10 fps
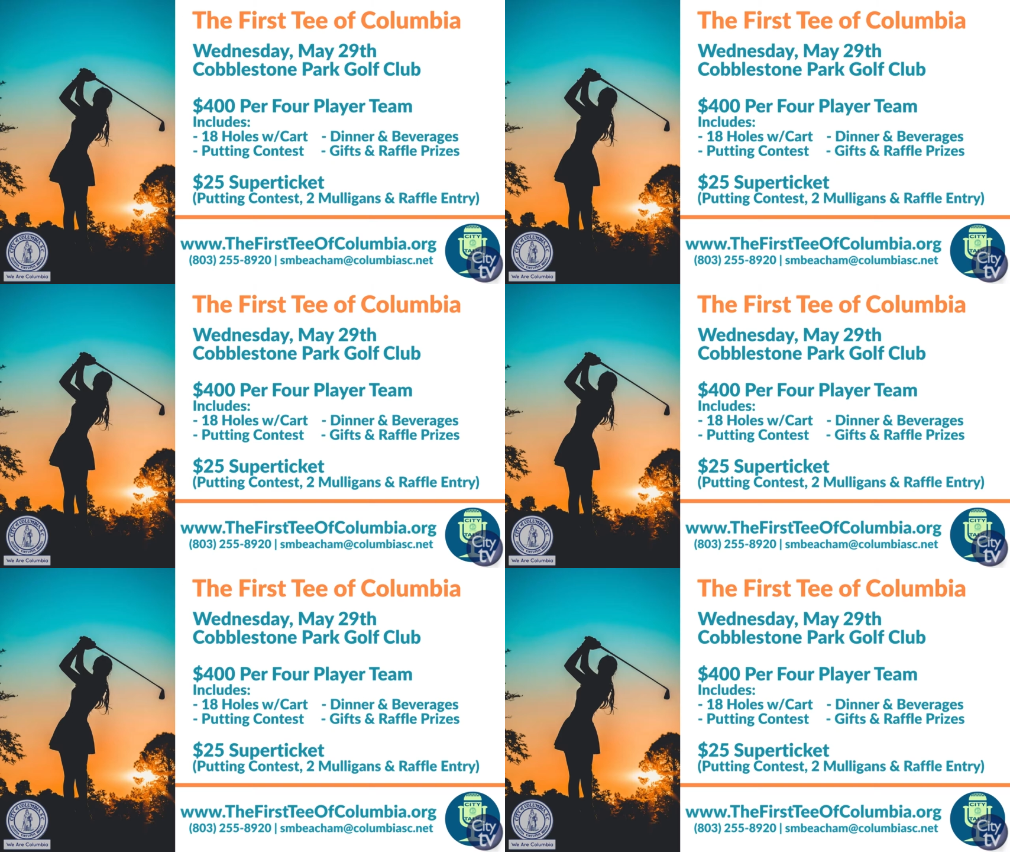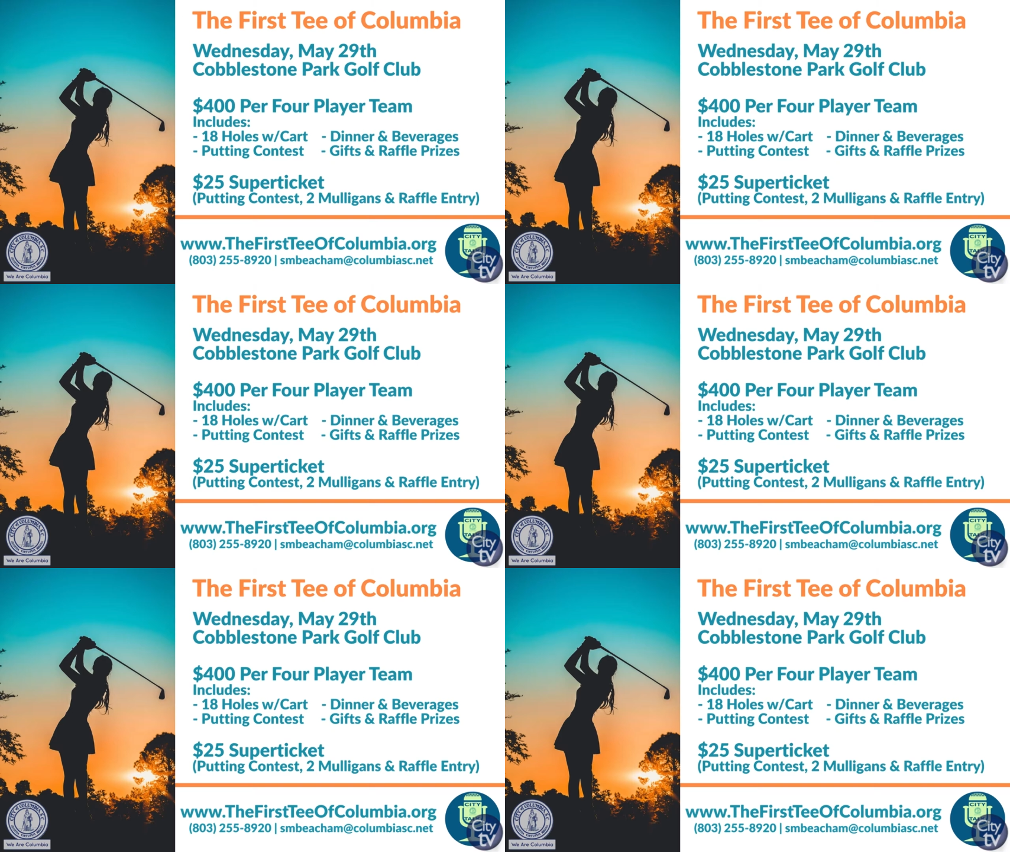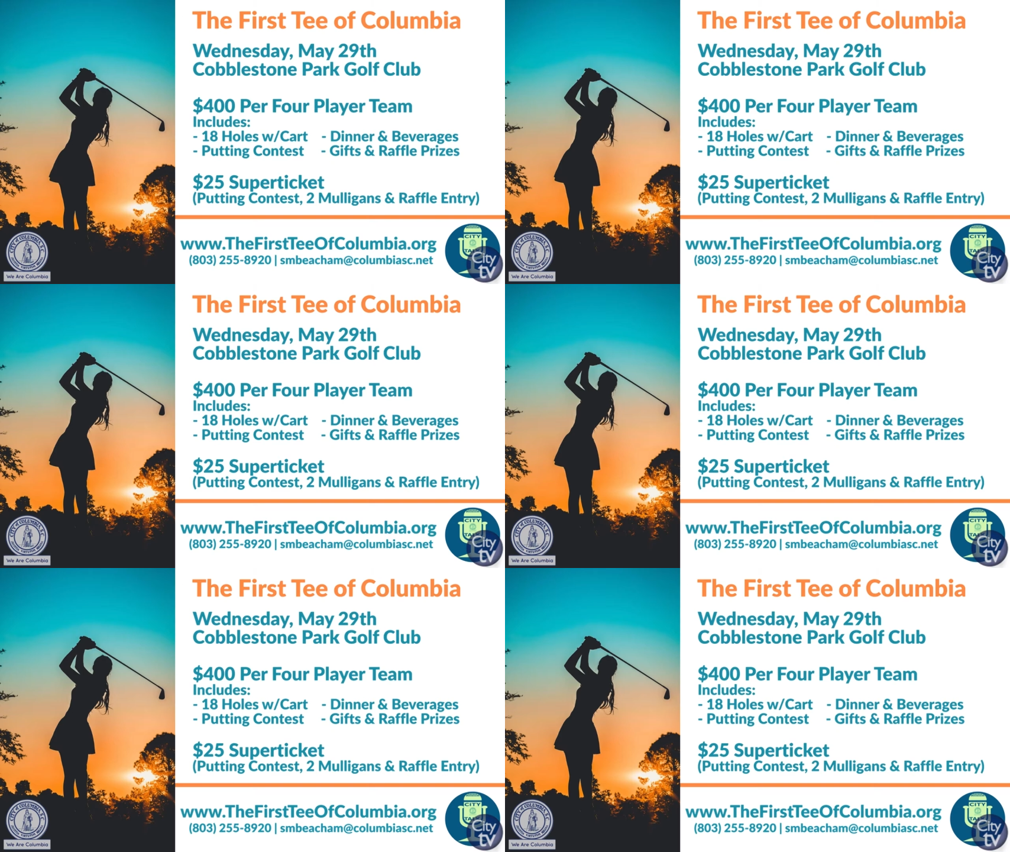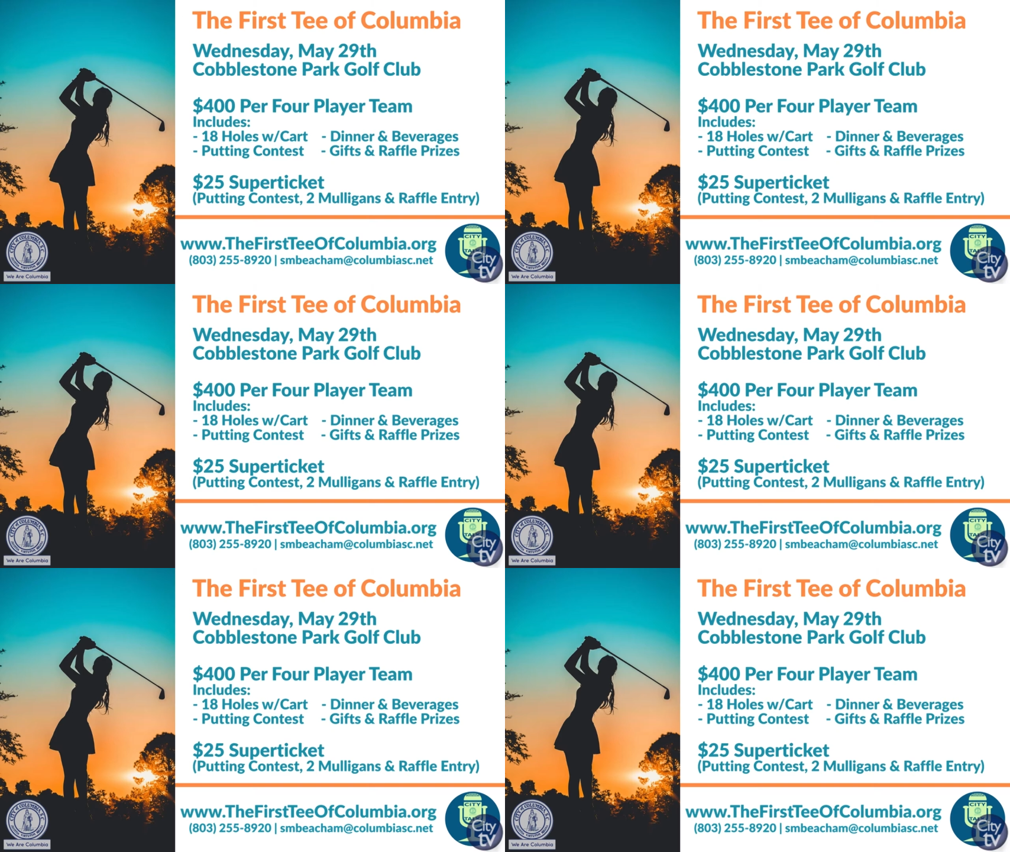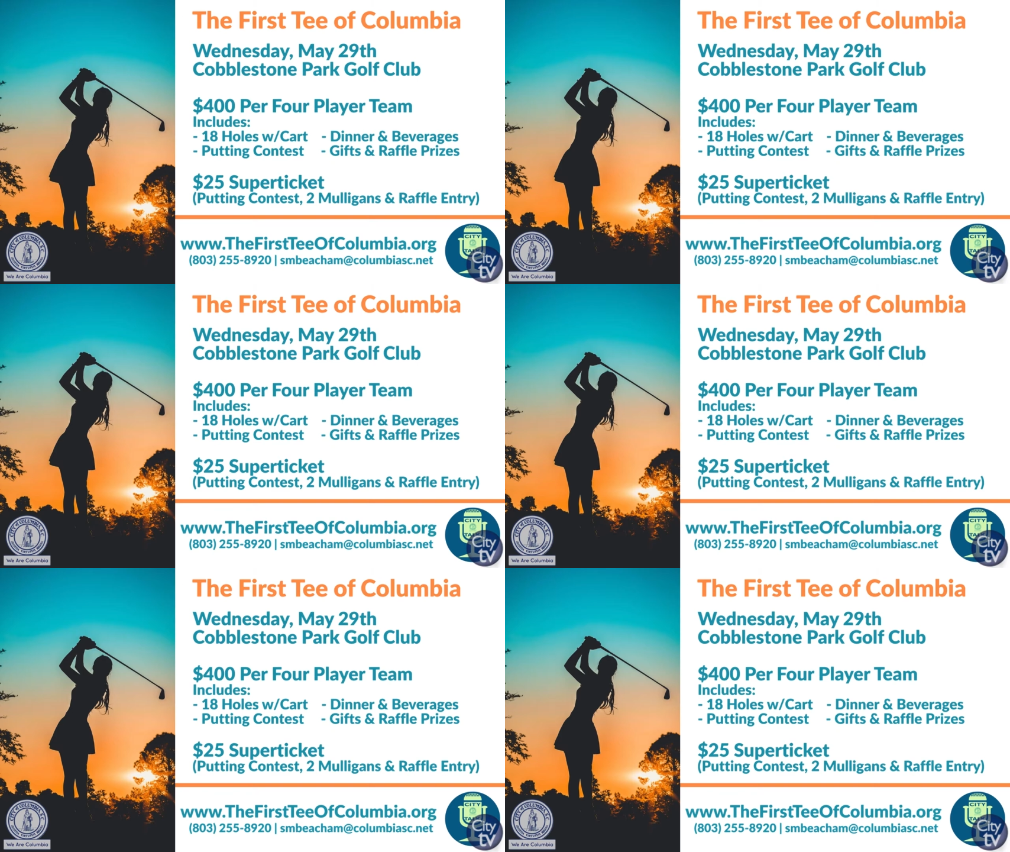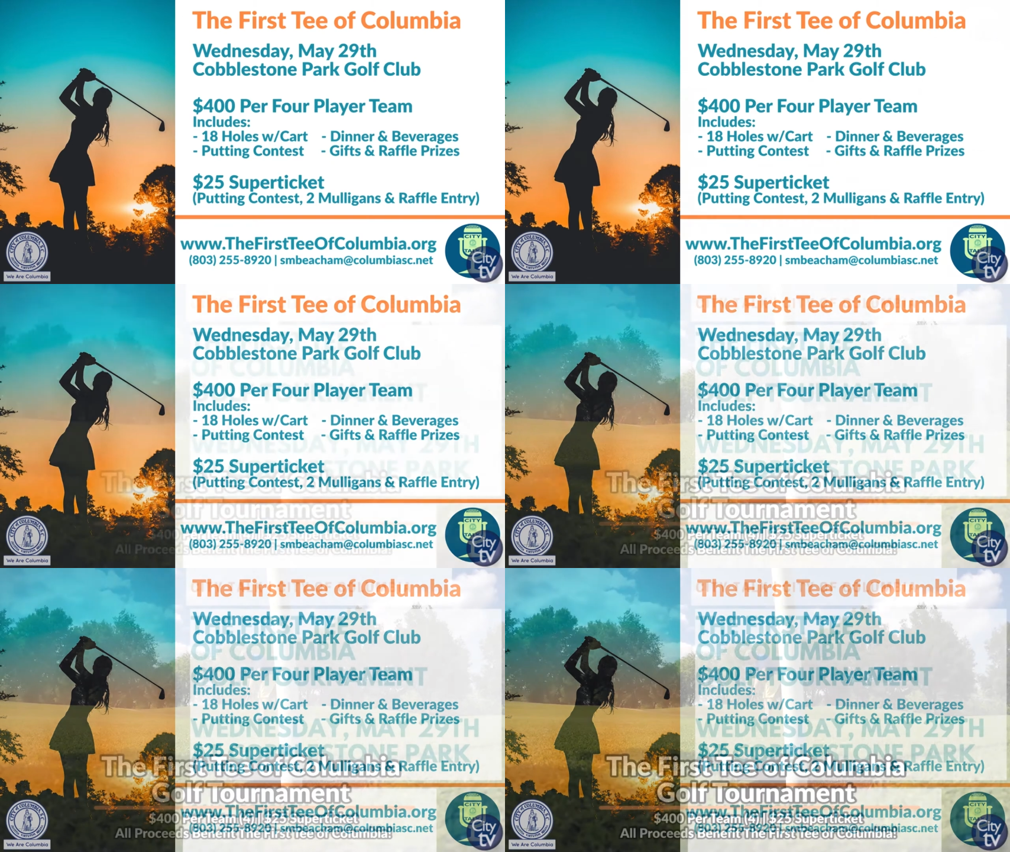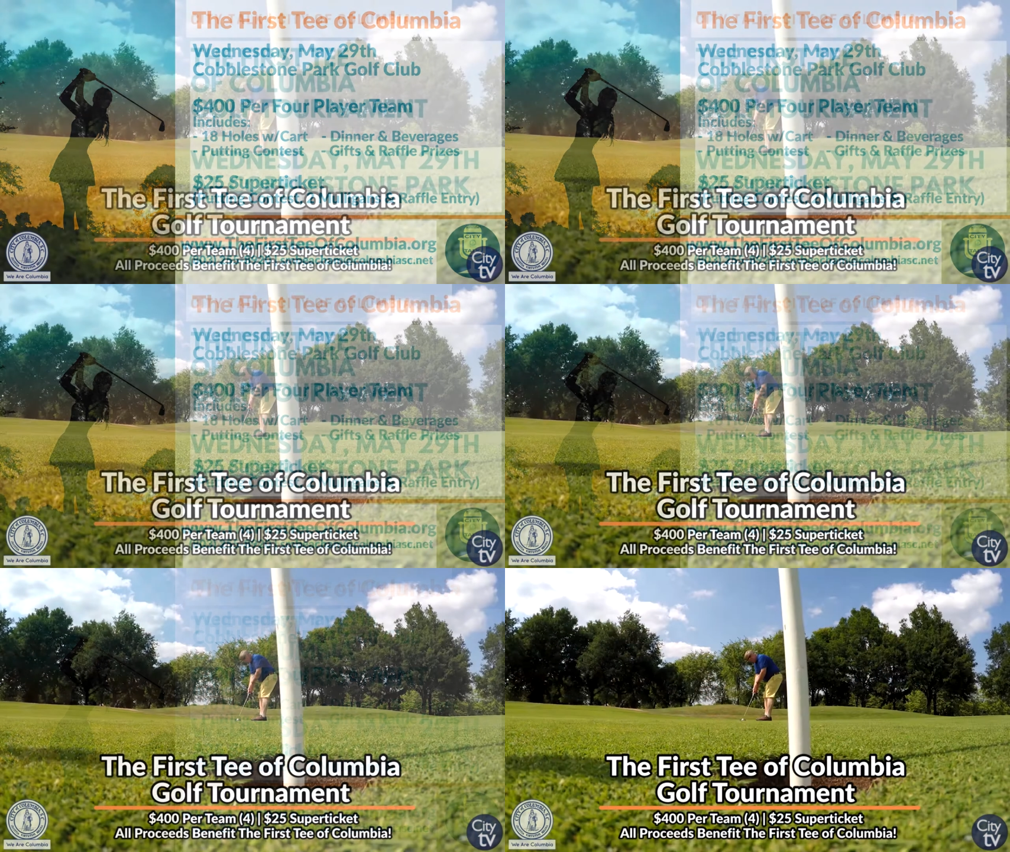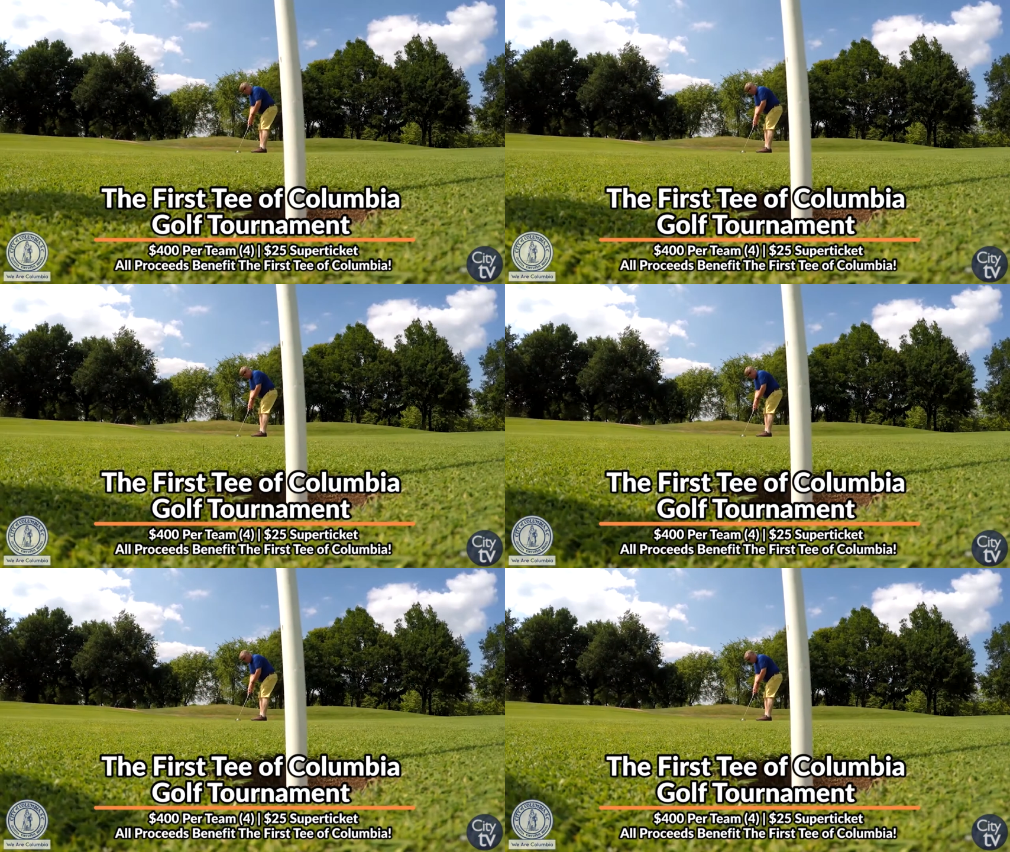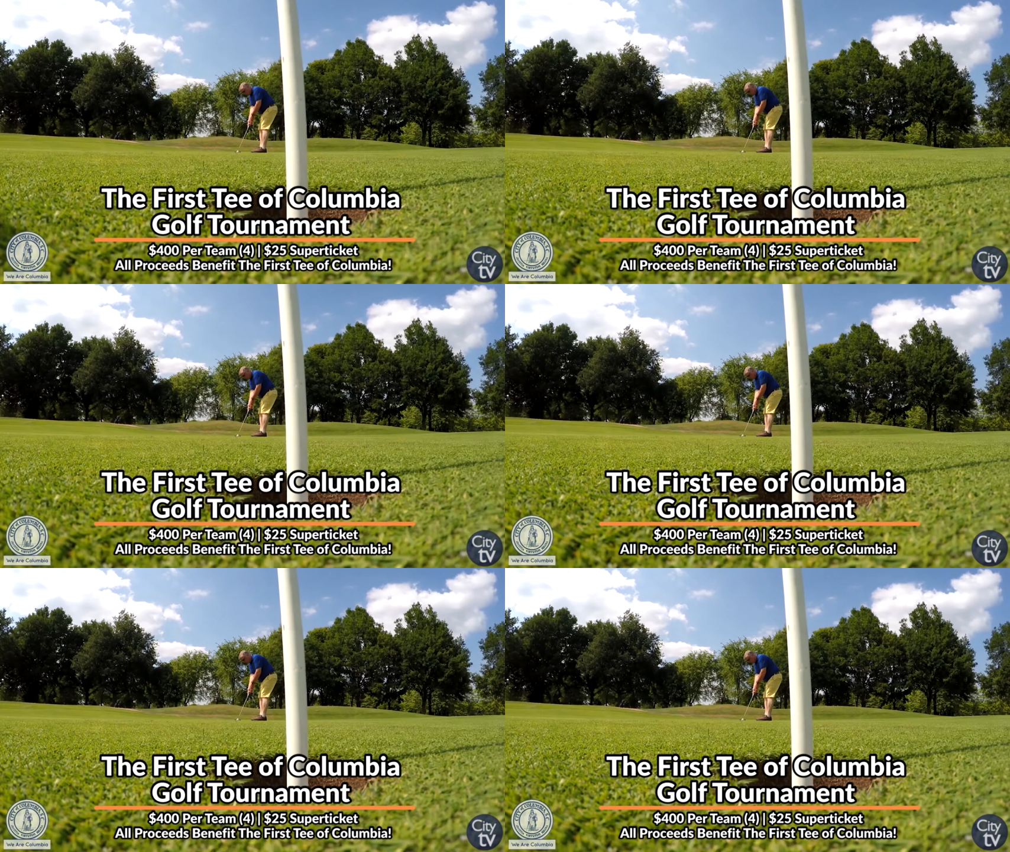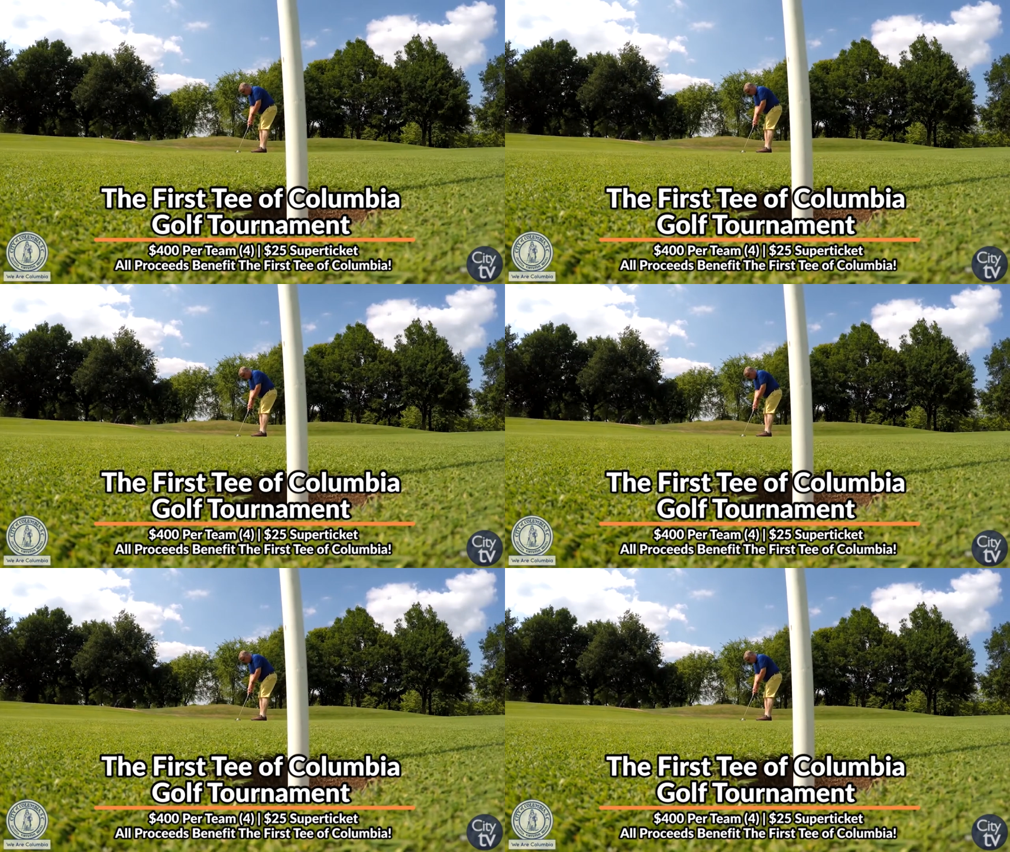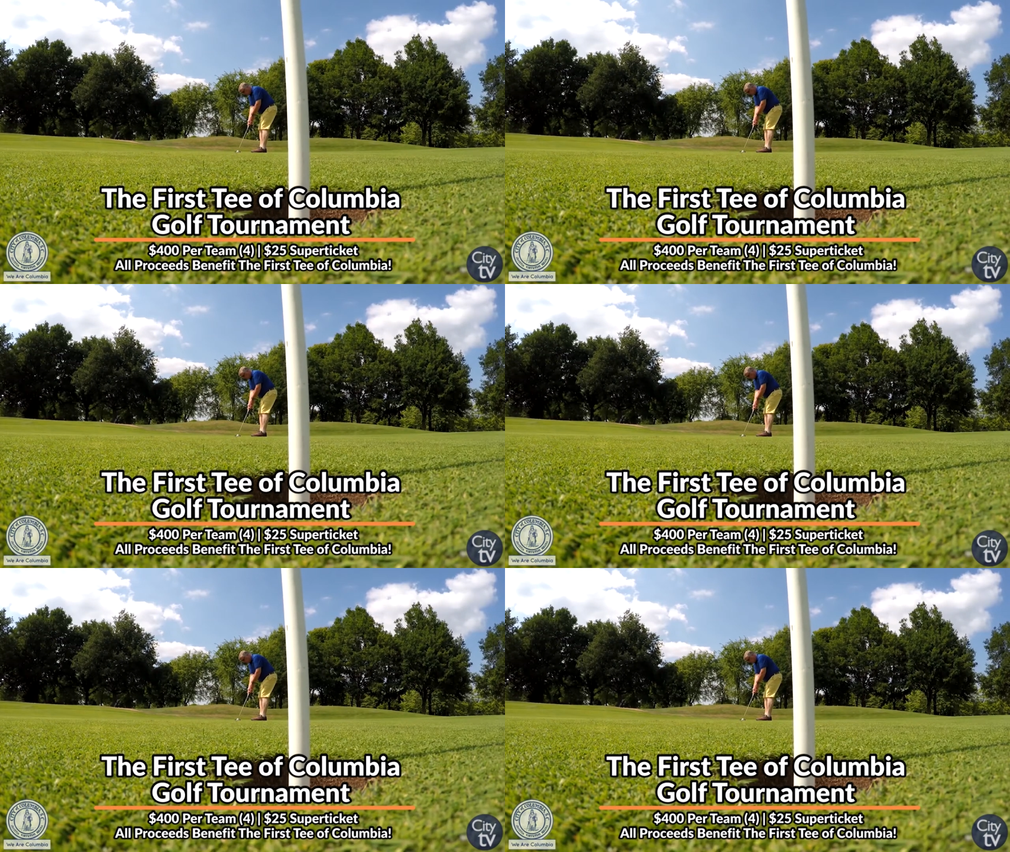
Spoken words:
[unreadable: no face in view]